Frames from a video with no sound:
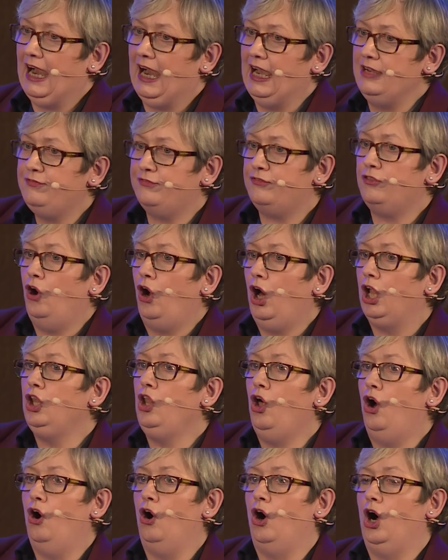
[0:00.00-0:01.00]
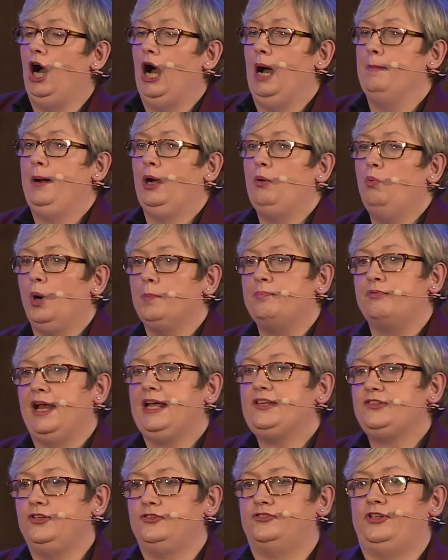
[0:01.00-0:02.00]
I've thought a lot about what
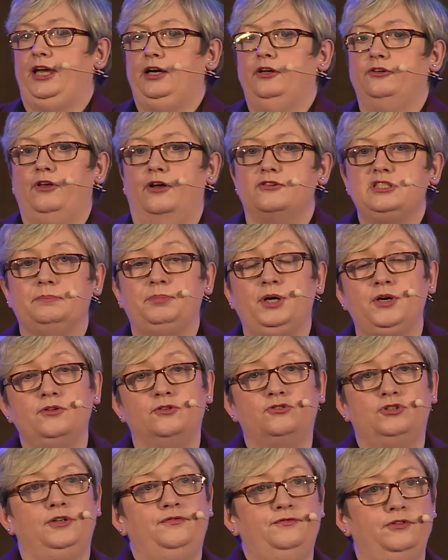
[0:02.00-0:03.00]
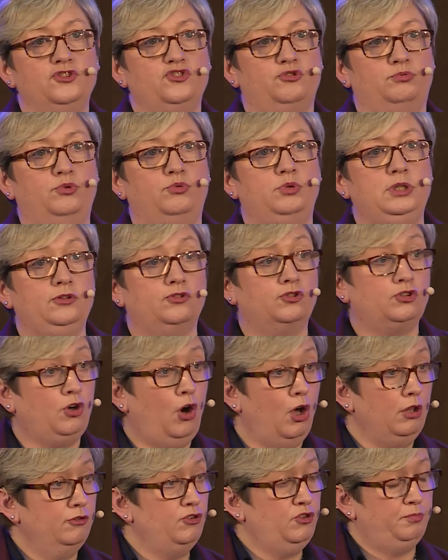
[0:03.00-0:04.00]
Brexit tells us about the difference between
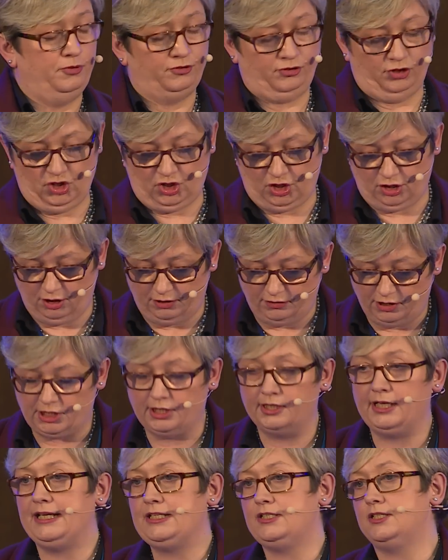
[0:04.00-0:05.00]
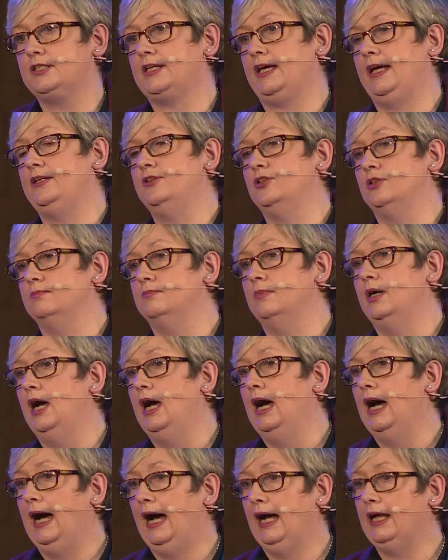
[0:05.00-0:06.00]
Scotland's position in the United Kingdom
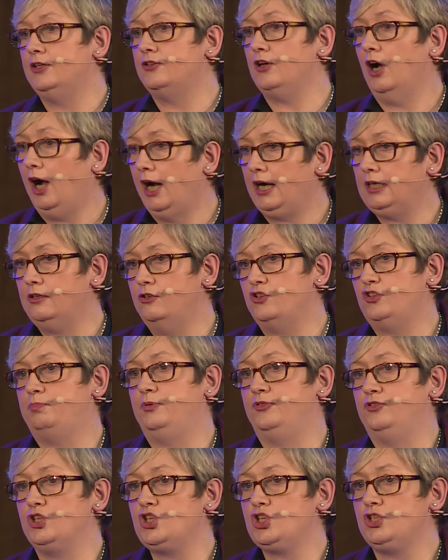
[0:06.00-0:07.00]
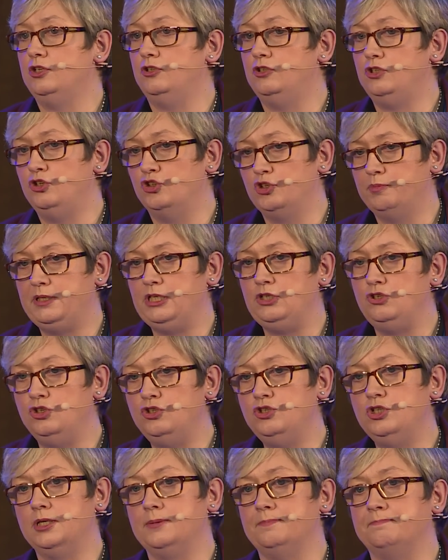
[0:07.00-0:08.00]
and Ireland's position in the European
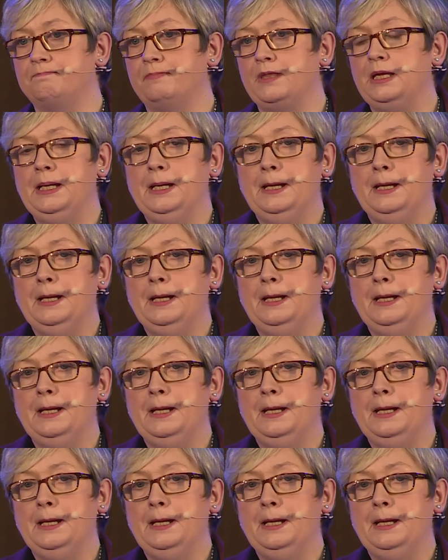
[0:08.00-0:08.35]
Union.